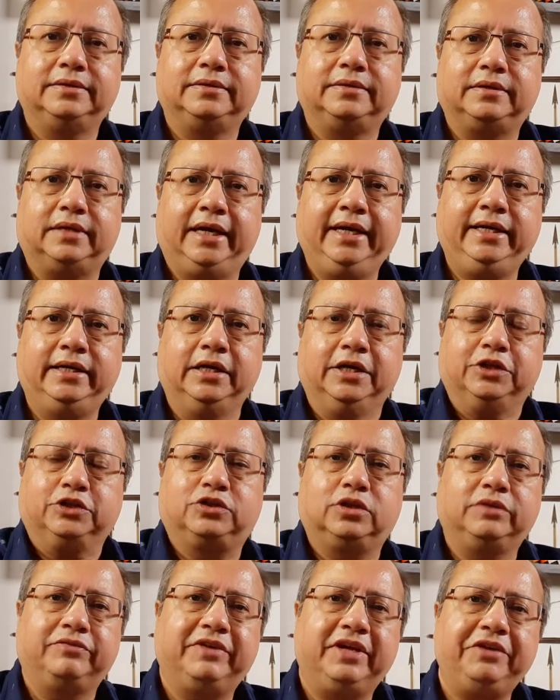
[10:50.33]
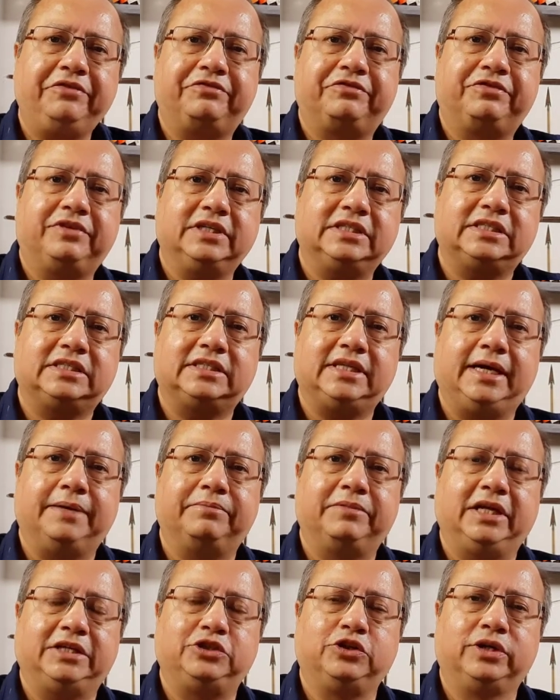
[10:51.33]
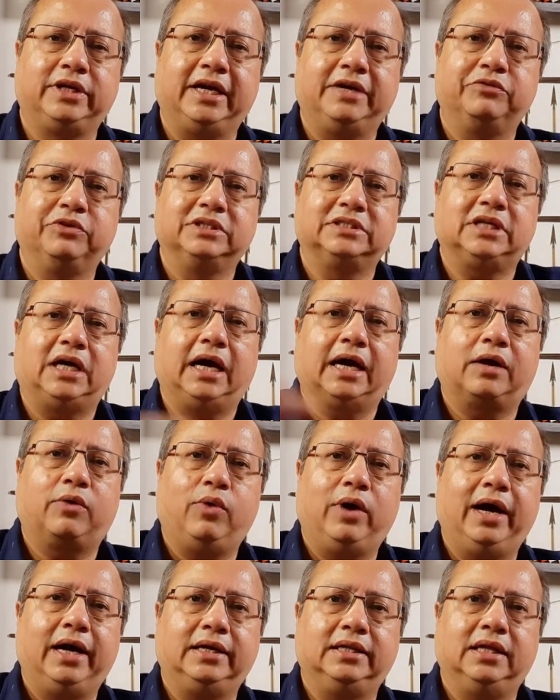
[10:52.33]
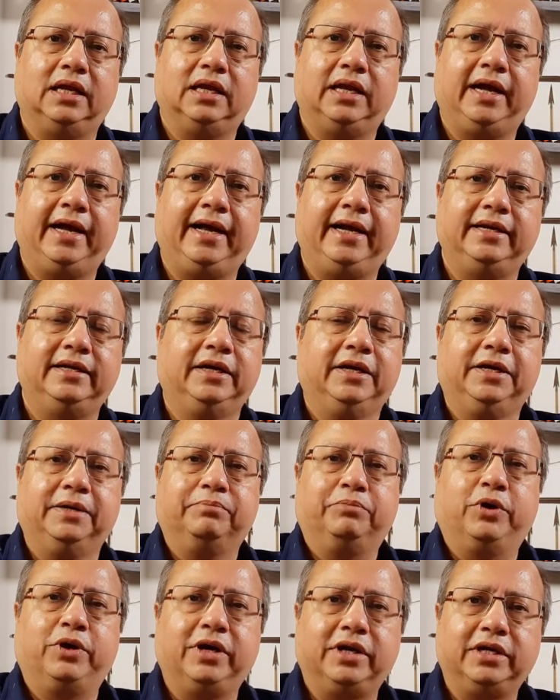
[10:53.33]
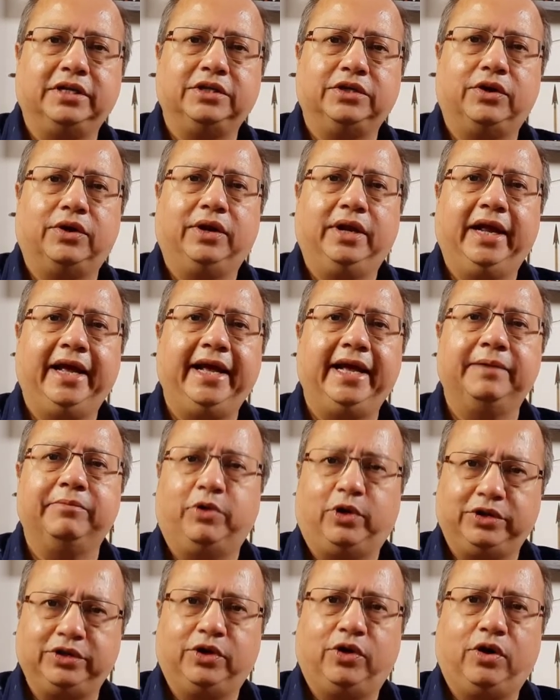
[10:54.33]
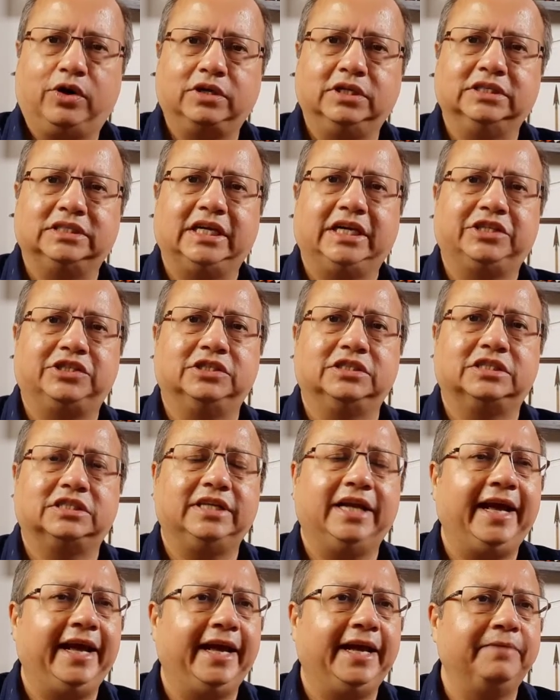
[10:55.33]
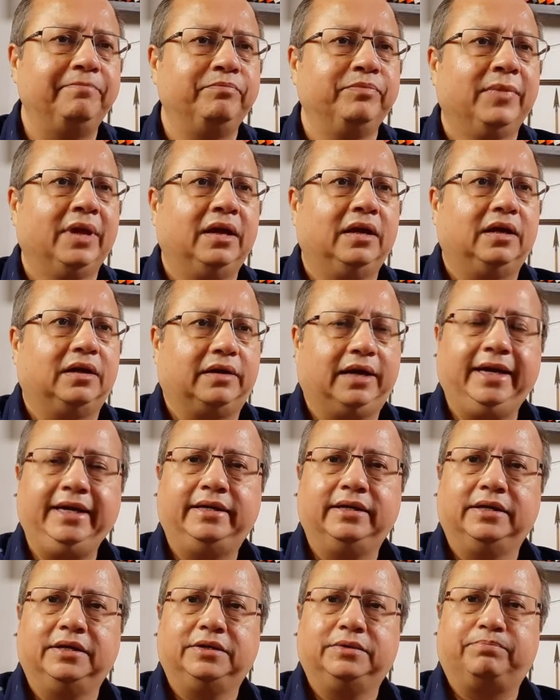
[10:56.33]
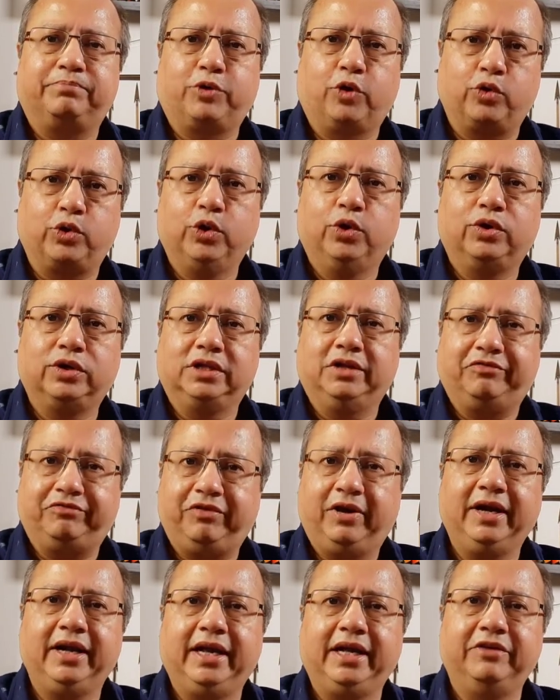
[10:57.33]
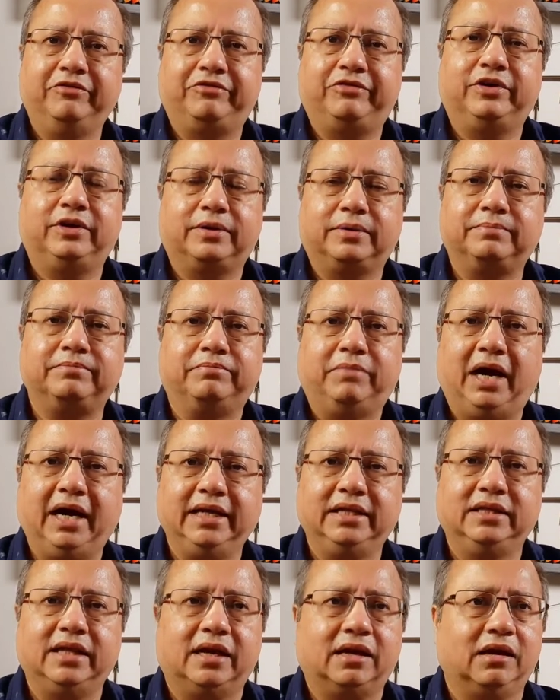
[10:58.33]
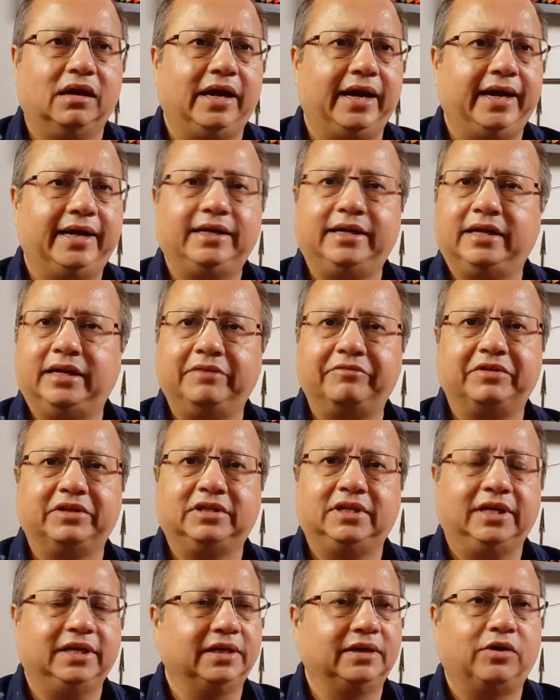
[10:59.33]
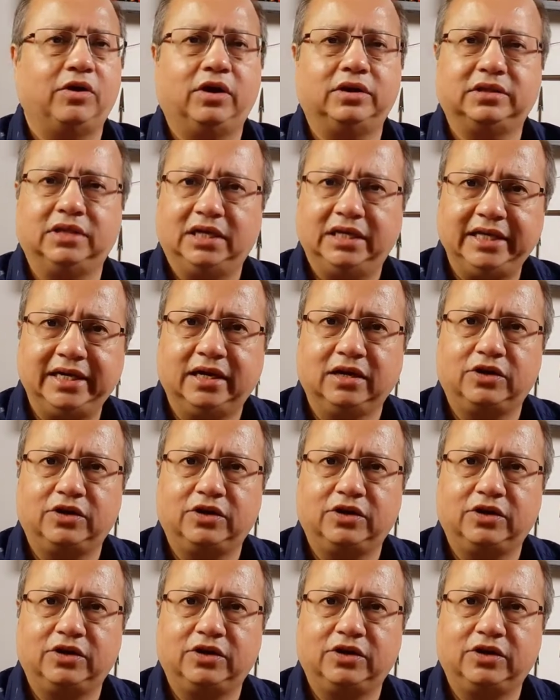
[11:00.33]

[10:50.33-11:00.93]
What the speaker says: right? So the very first step that you did was acquired the land, put it in your name or your organization's name, right? Procured the funding for buying that land and everything, got the legal